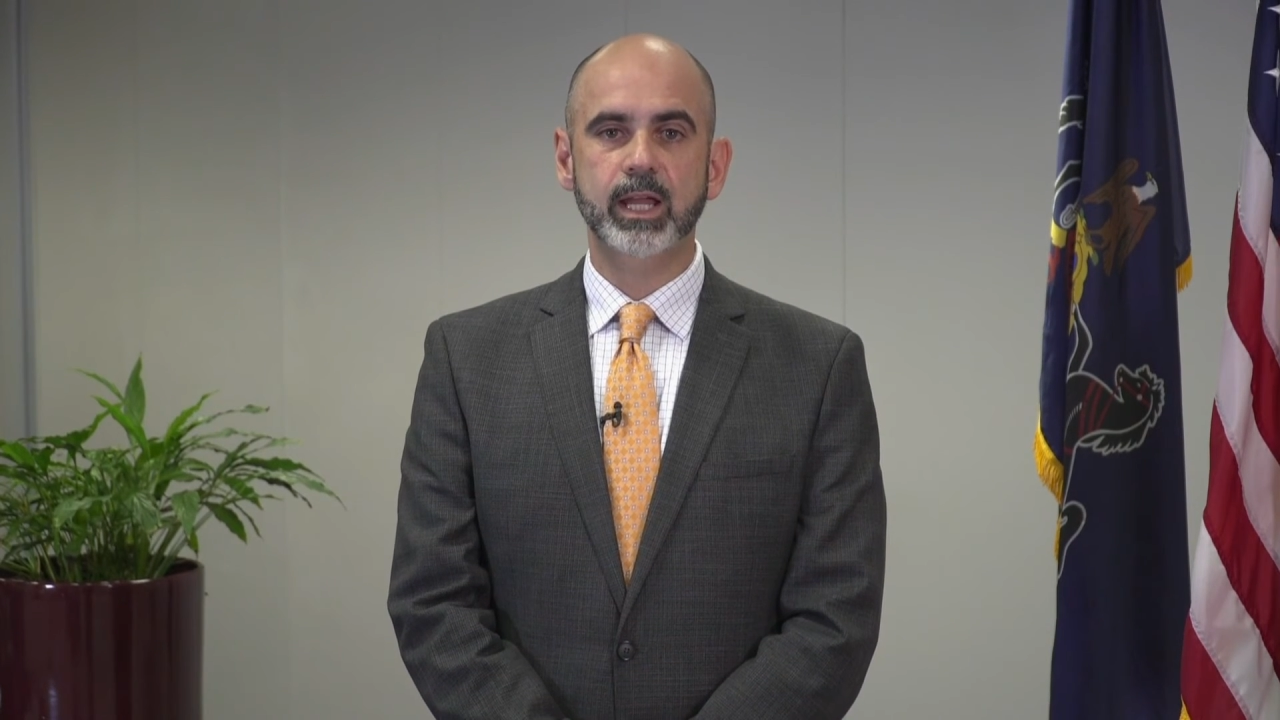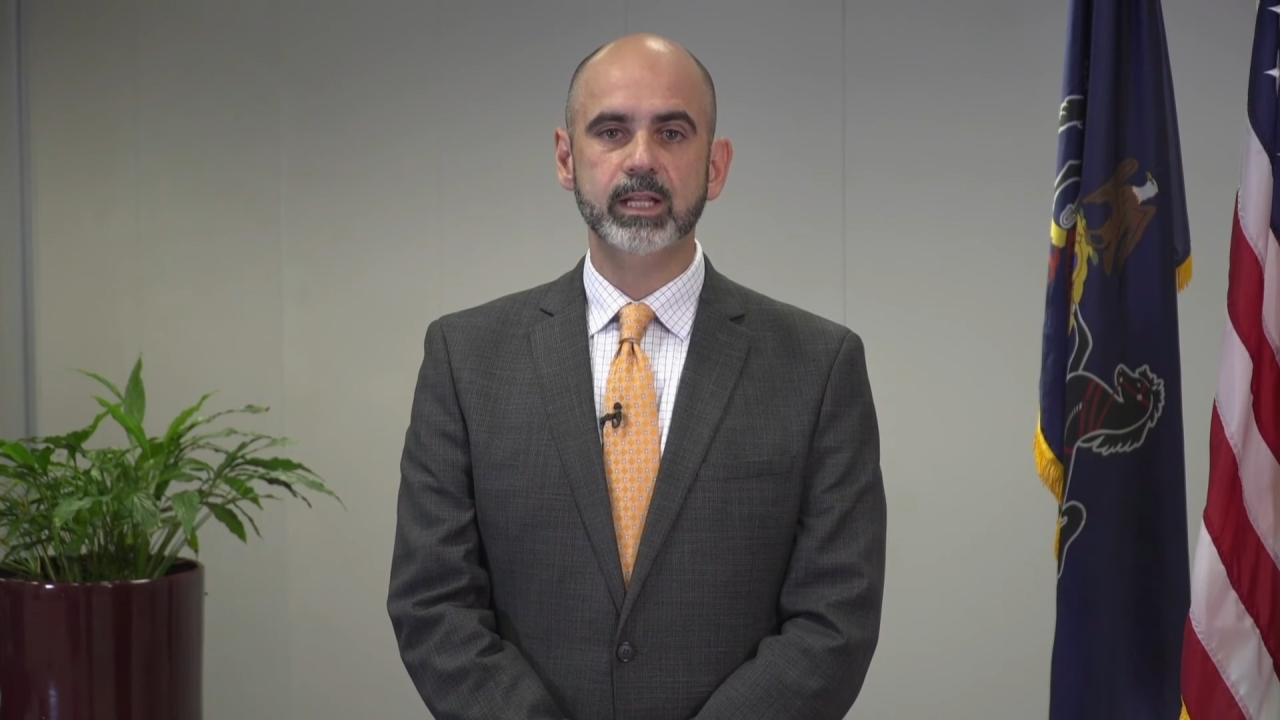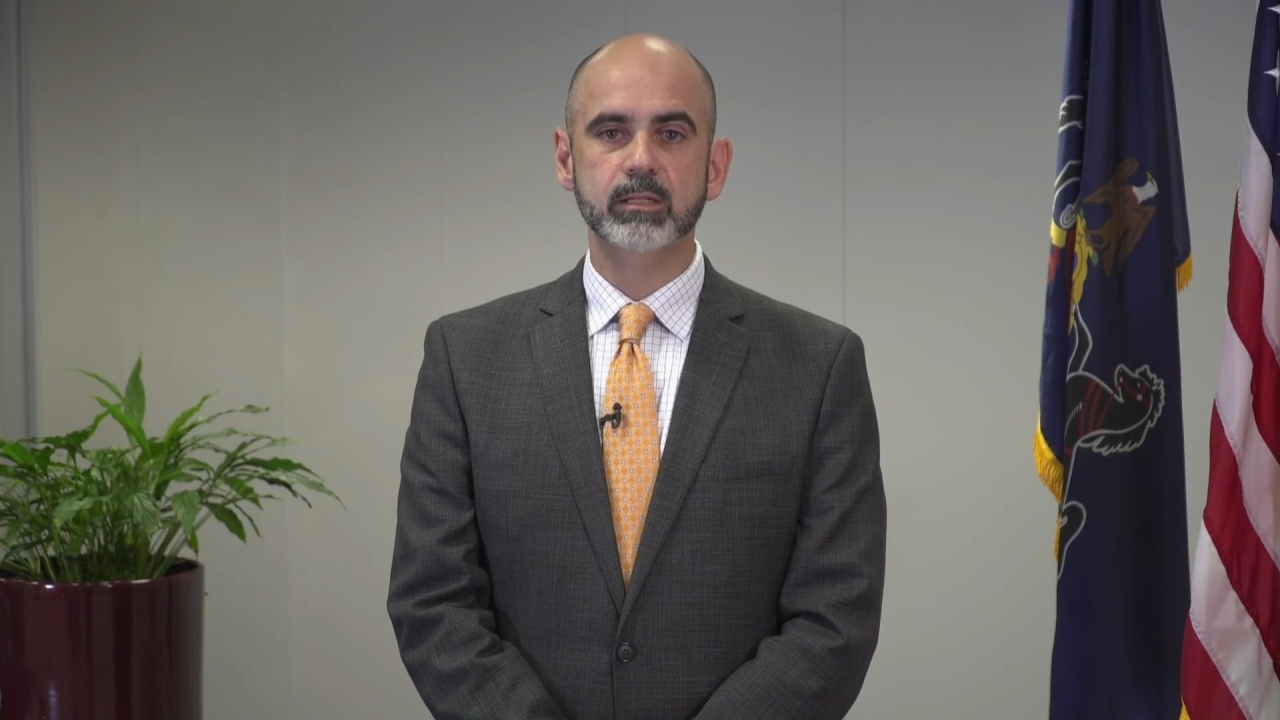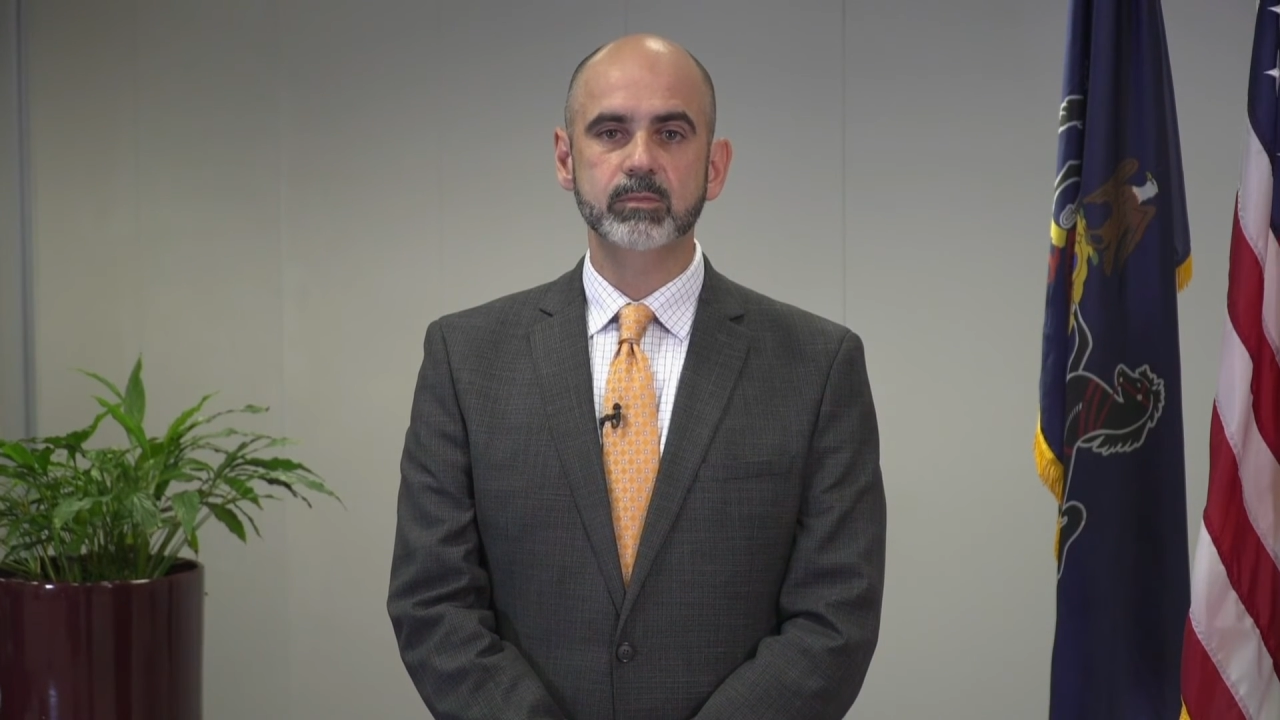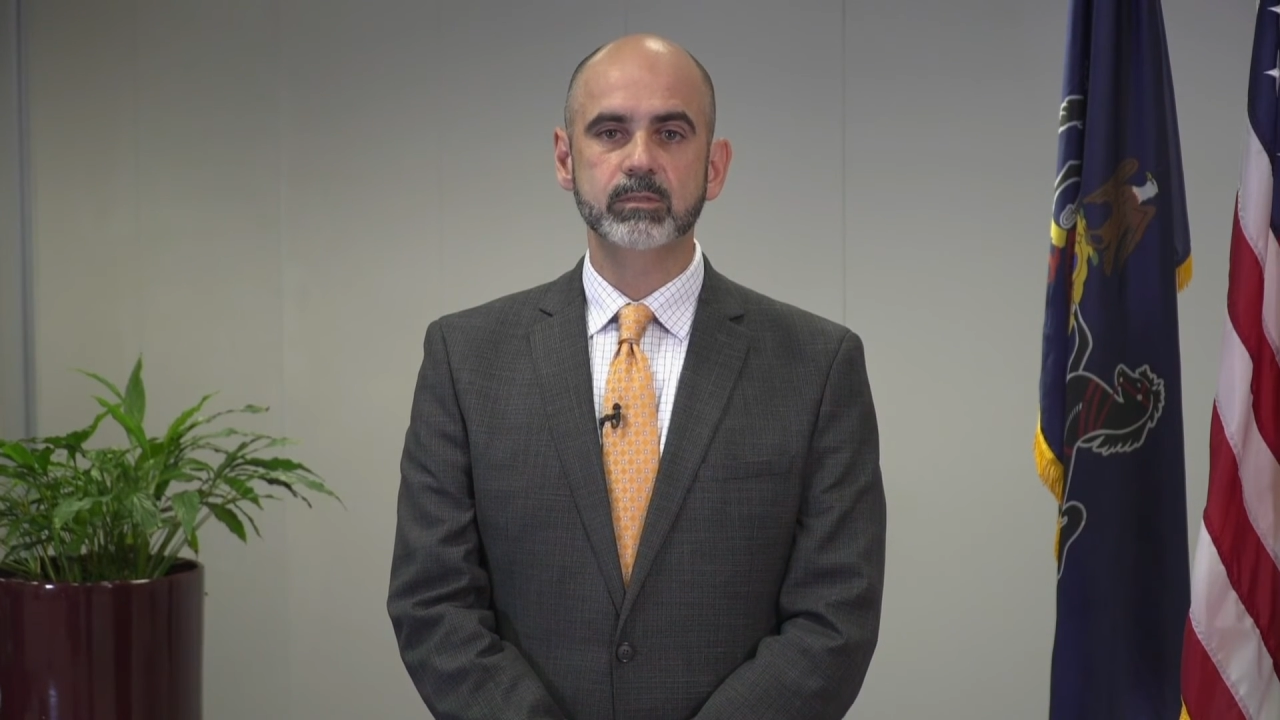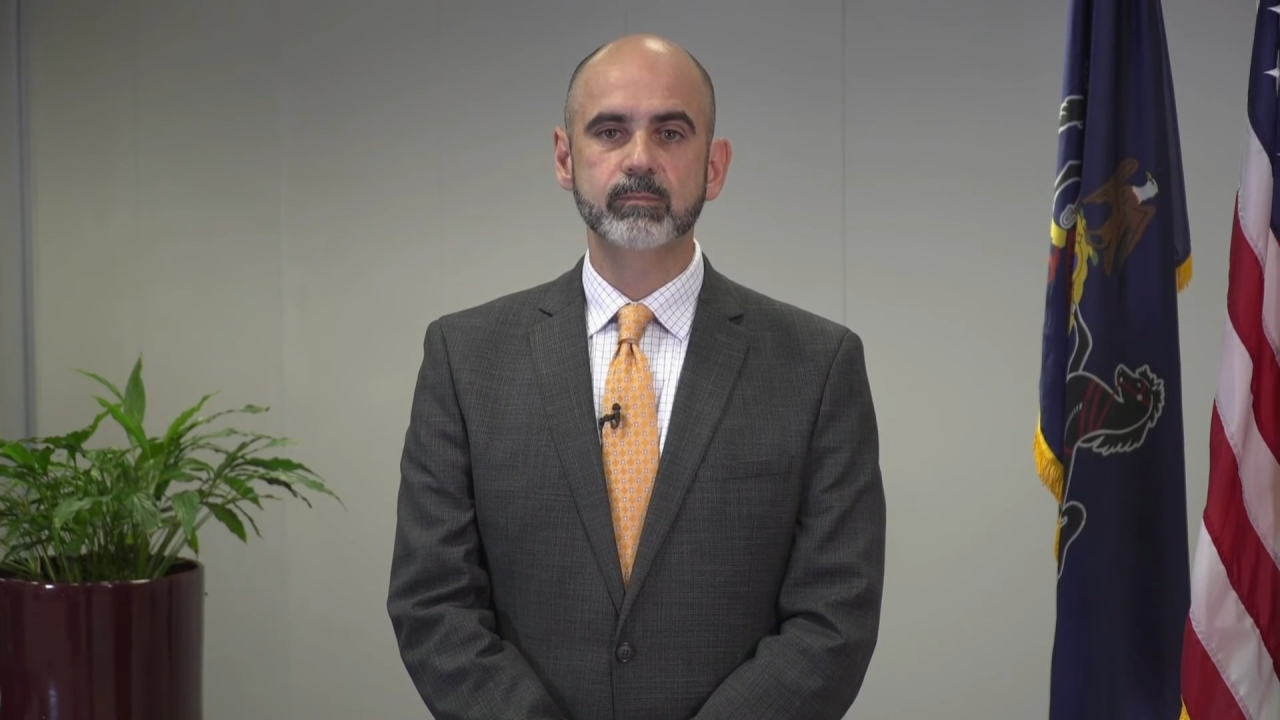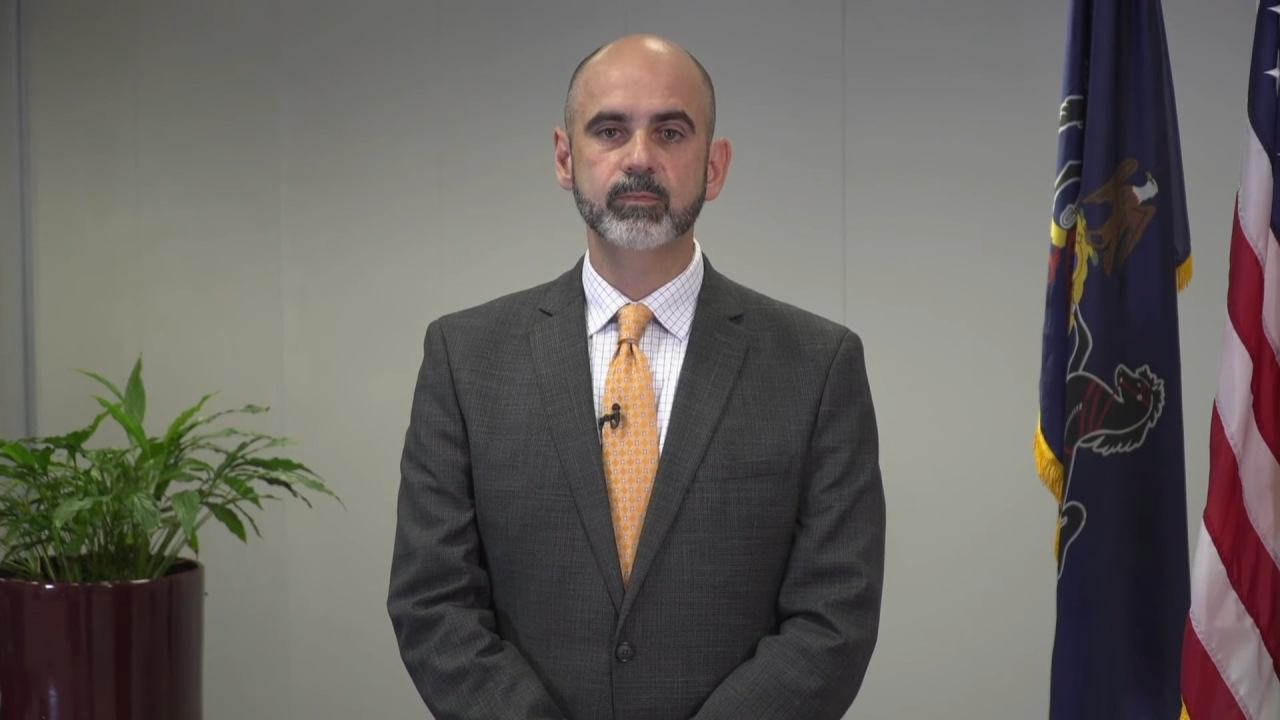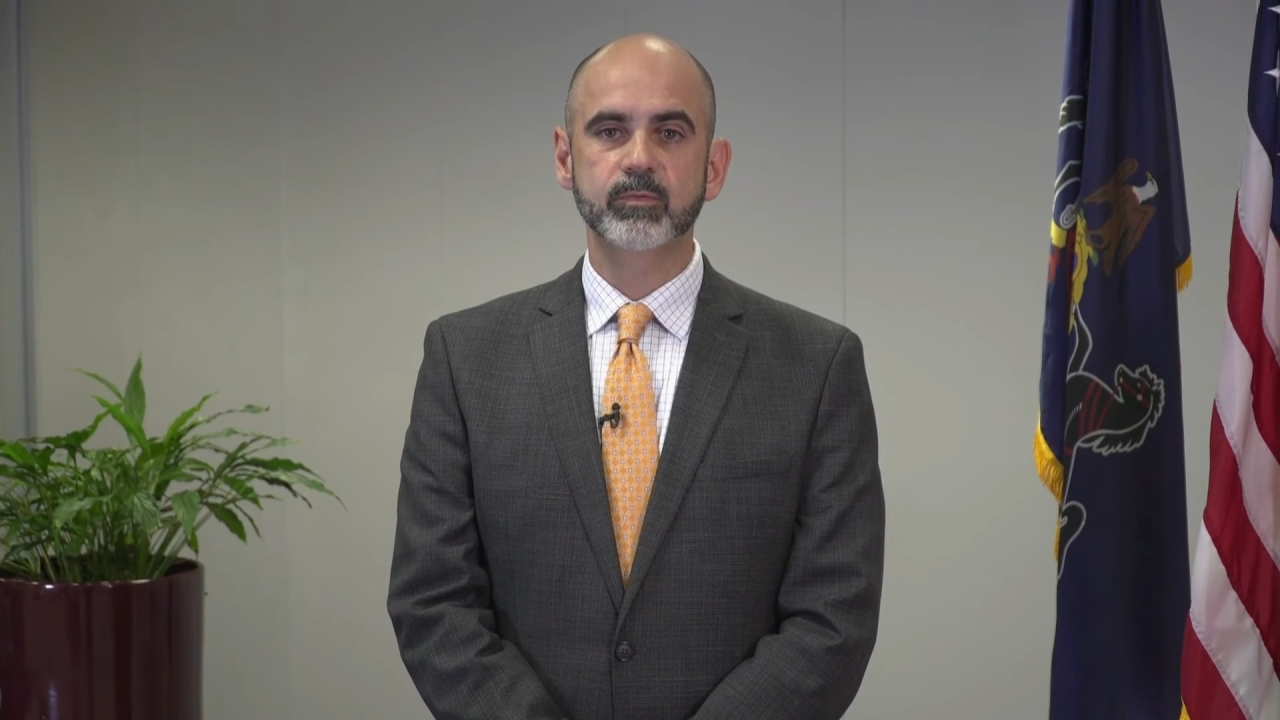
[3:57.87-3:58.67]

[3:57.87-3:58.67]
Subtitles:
items.